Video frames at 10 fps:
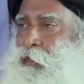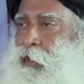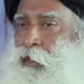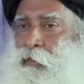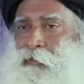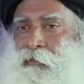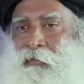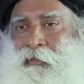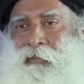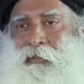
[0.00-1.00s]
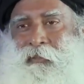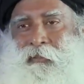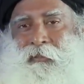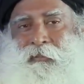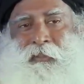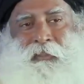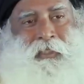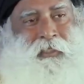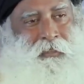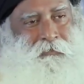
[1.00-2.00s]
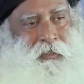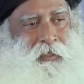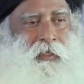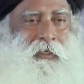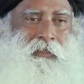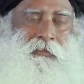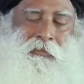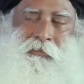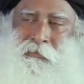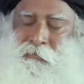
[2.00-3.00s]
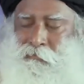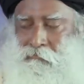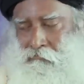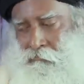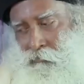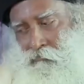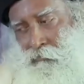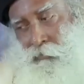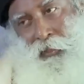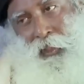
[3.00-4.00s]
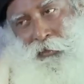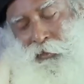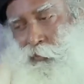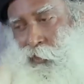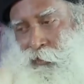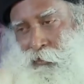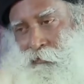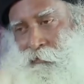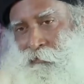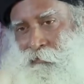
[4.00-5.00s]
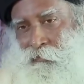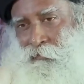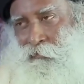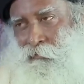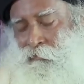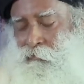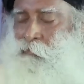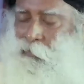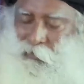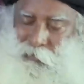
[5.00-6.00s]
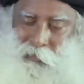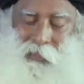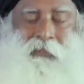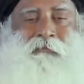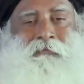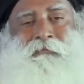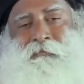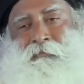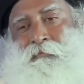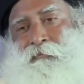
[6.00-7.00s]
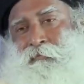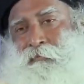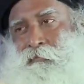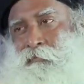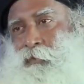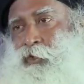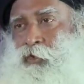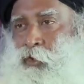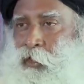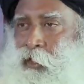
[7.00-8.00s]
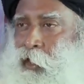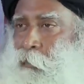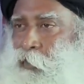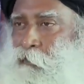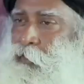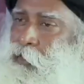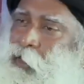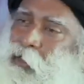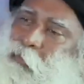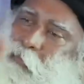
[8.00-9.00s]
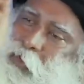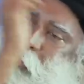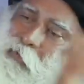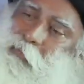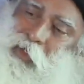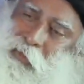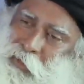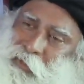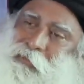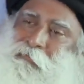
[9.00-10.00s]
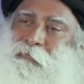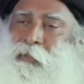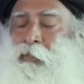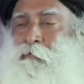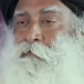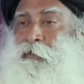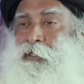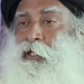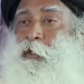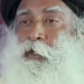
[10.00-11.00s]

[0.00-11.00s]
and uh, the leader of the Gana, he asked him, what? He said, okay. So he lopped off his head and put it on the boy's head. First head